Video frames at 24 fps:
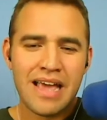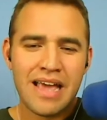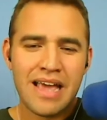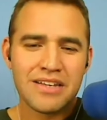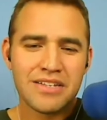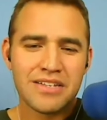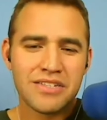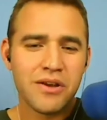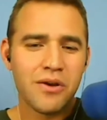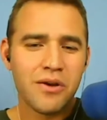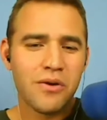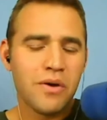
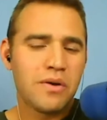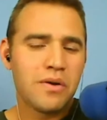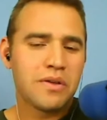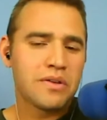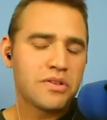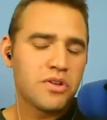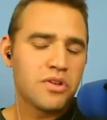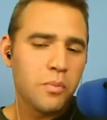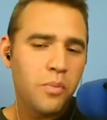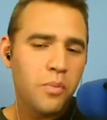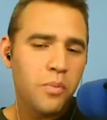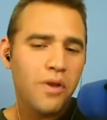And so,
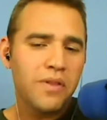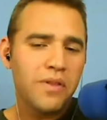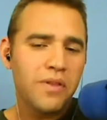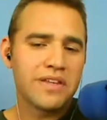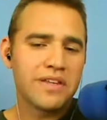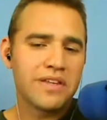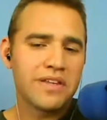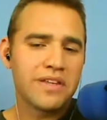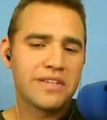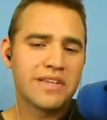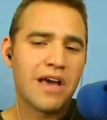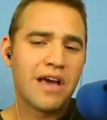to boil it
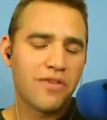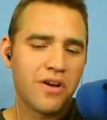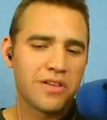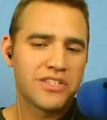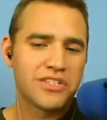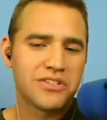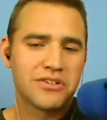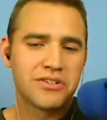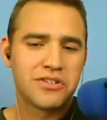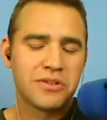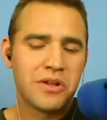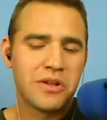down for our
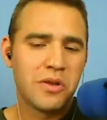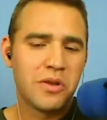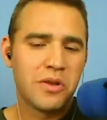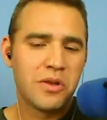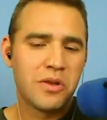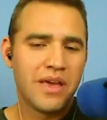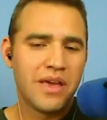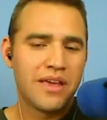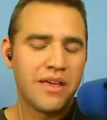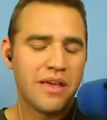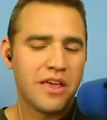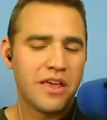listeners a little
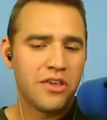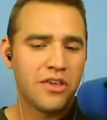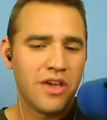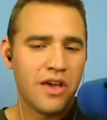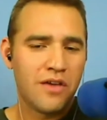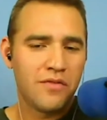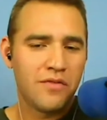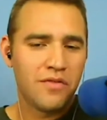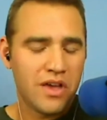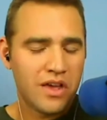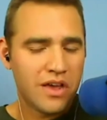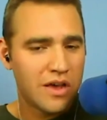bit, you
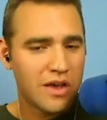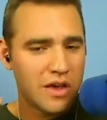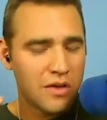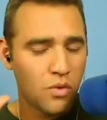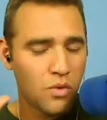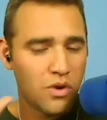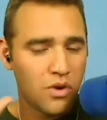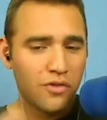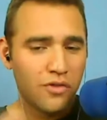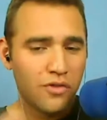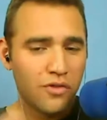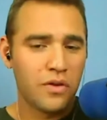have a, a
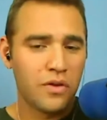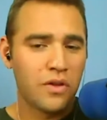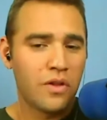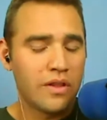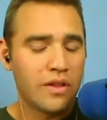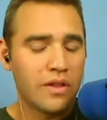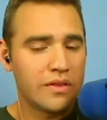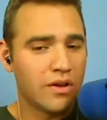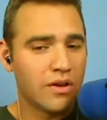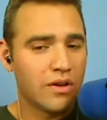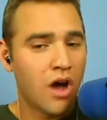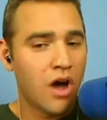wonderful
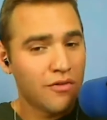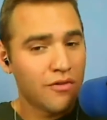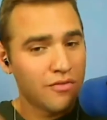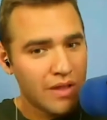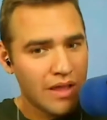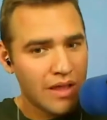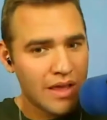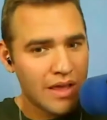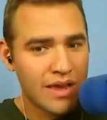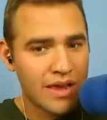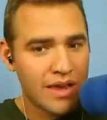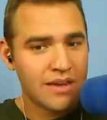
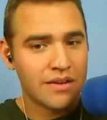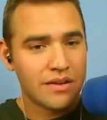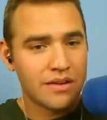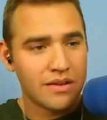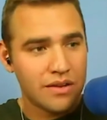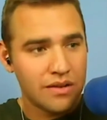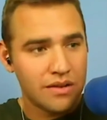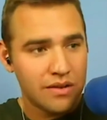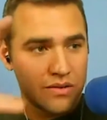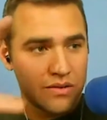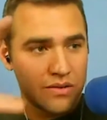offline,